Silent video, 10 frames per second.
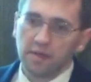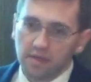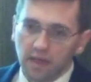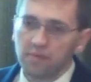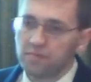
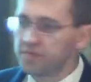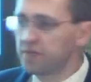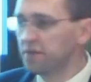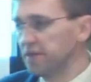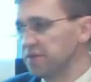God will
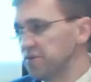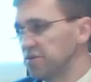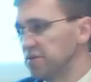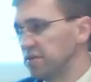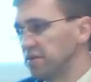show
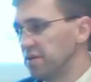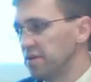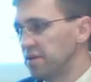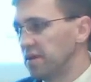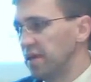us
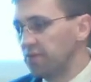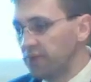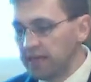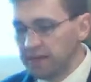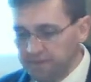and
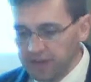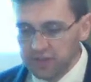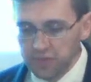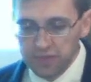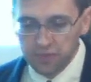we can
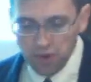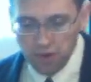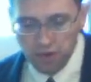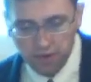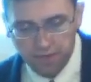fix what's
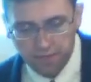wrong